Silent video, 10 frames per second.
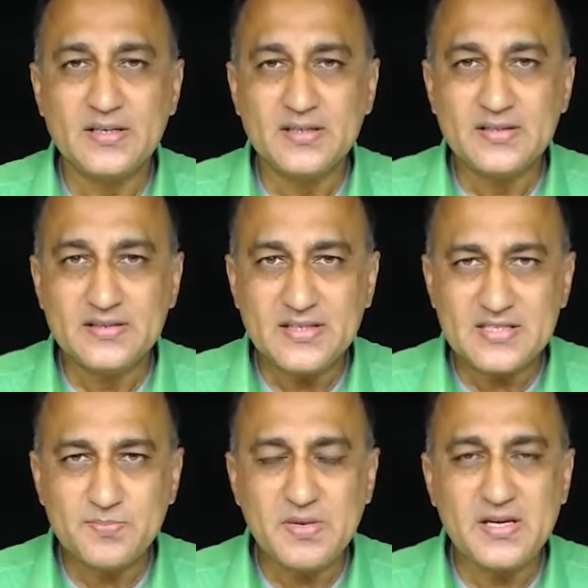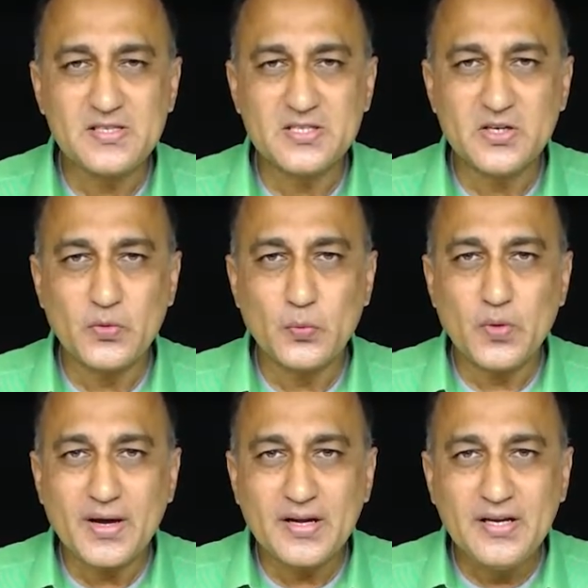This means we
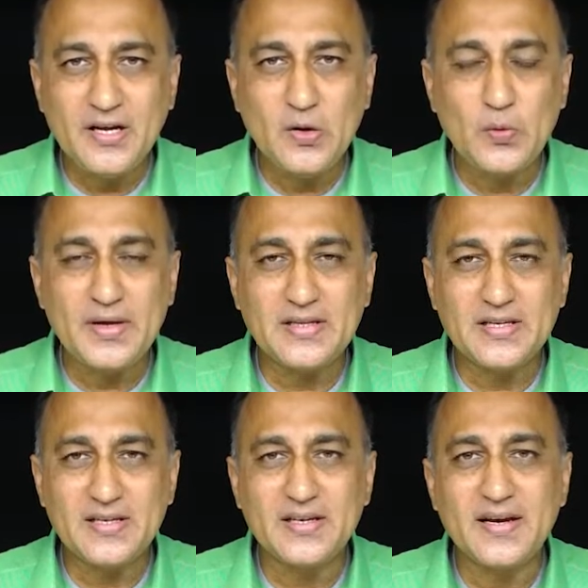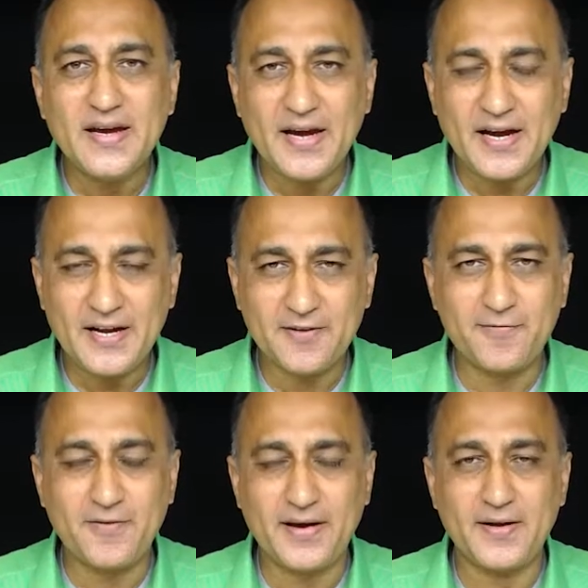are including the header
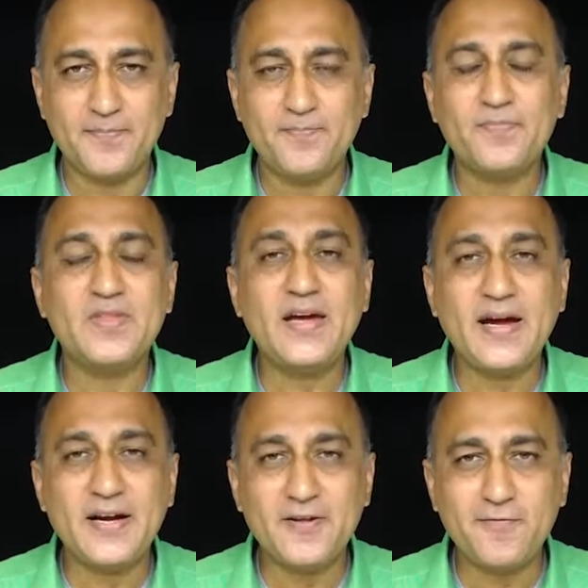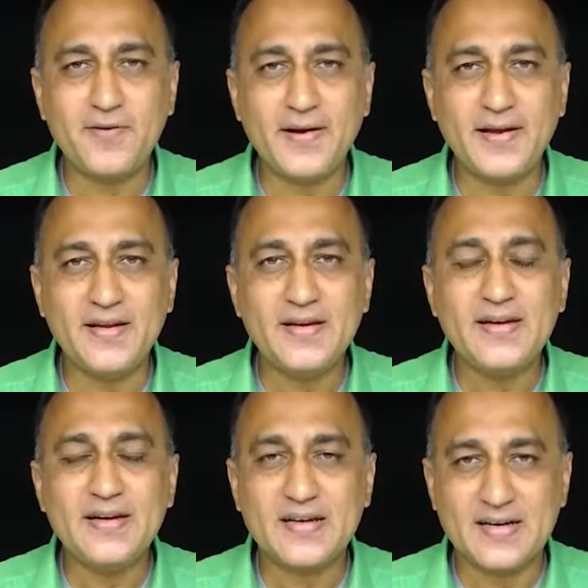file. The header file
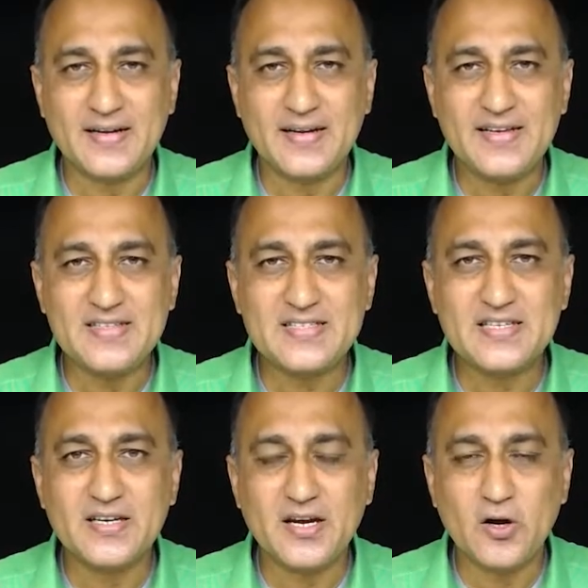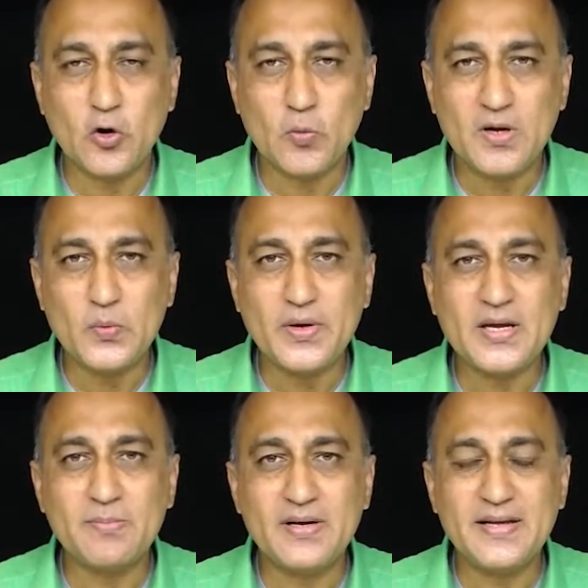contains global
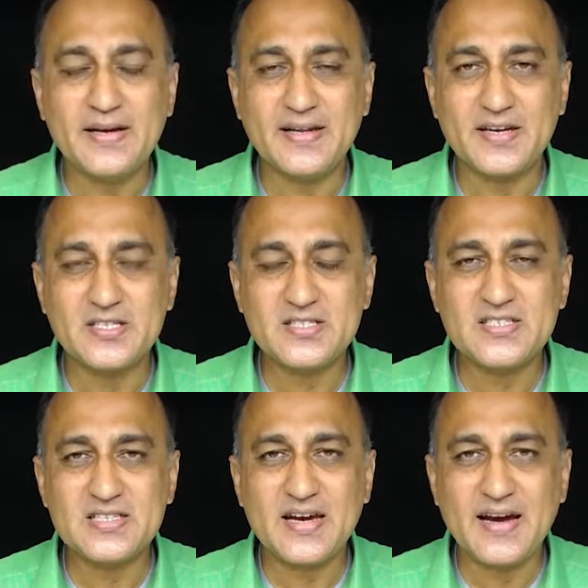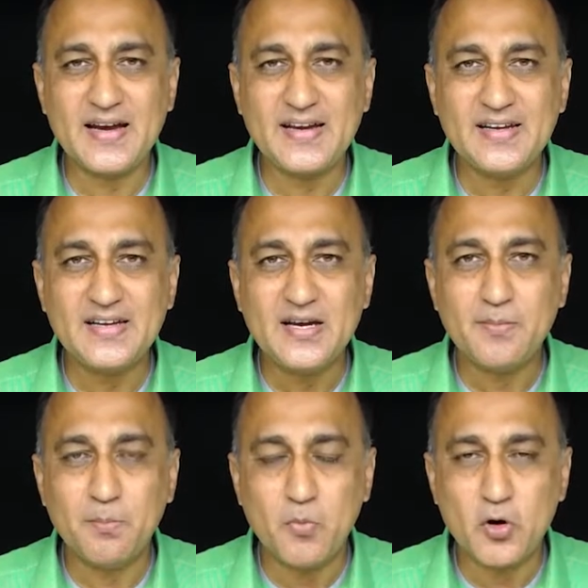variable declarations and
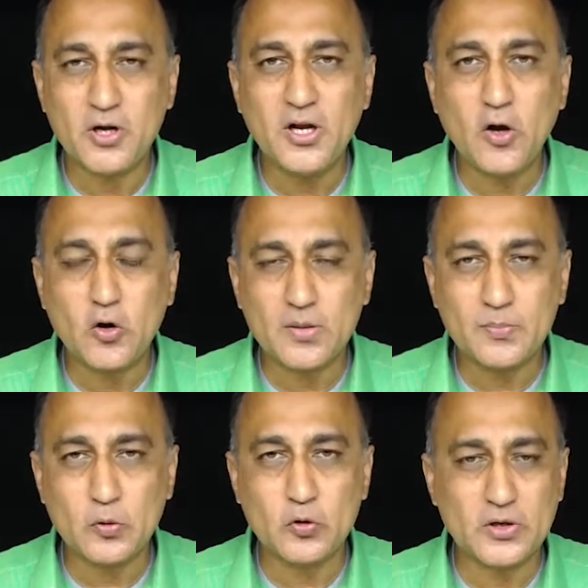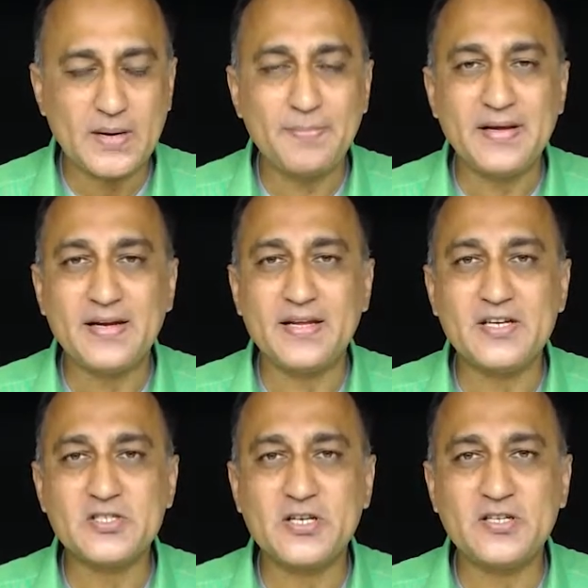model or prototype
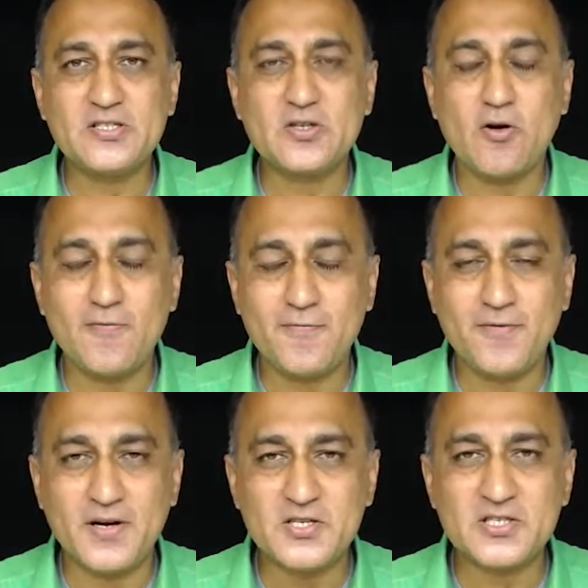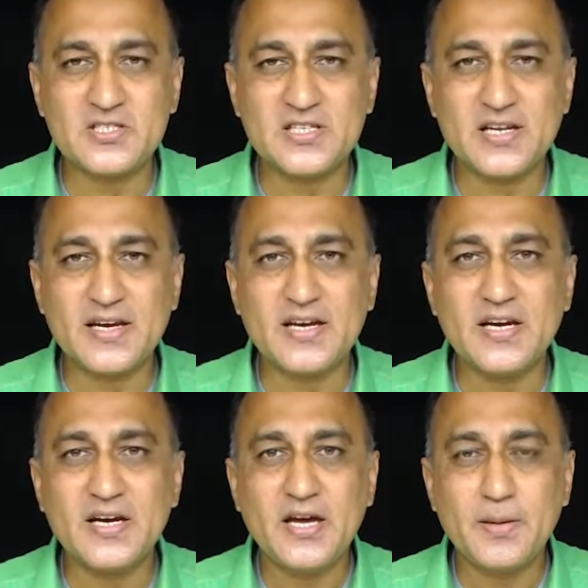declarations of functions like
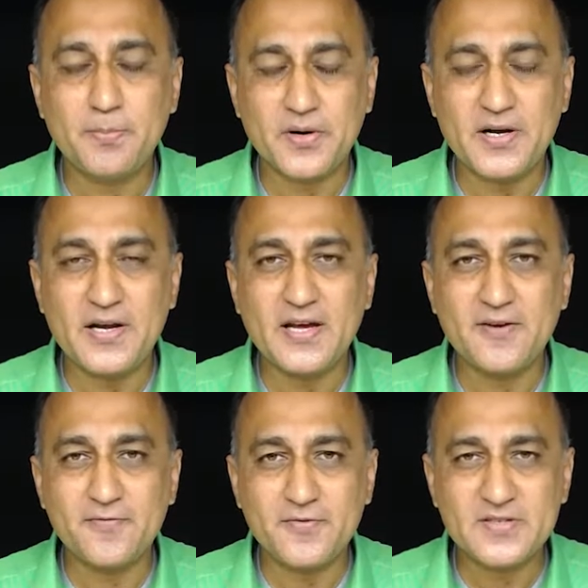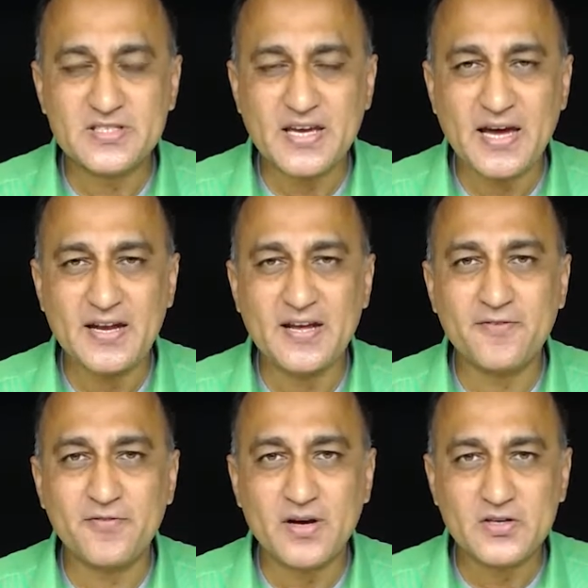printf,
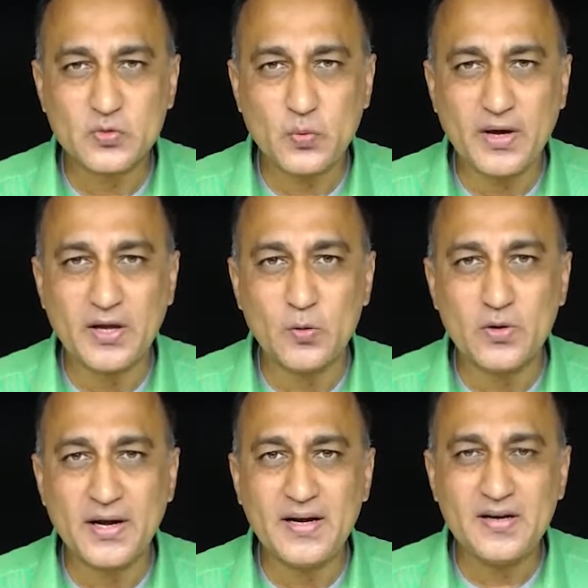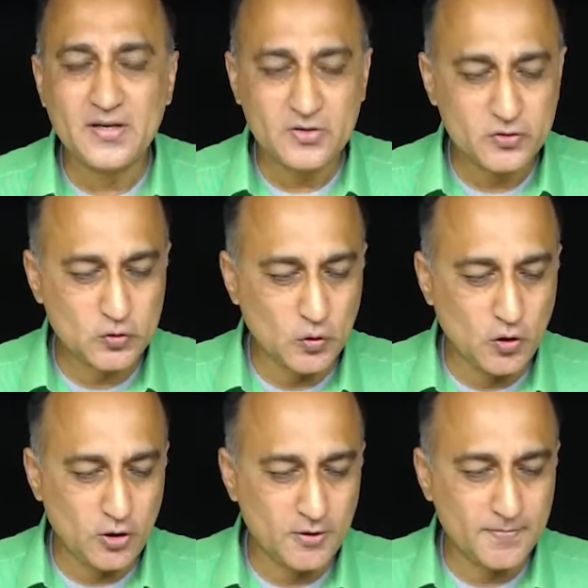scanf, square root and so
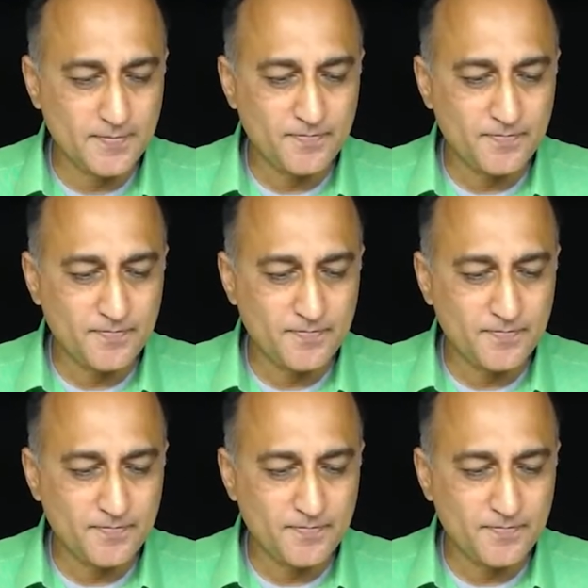on.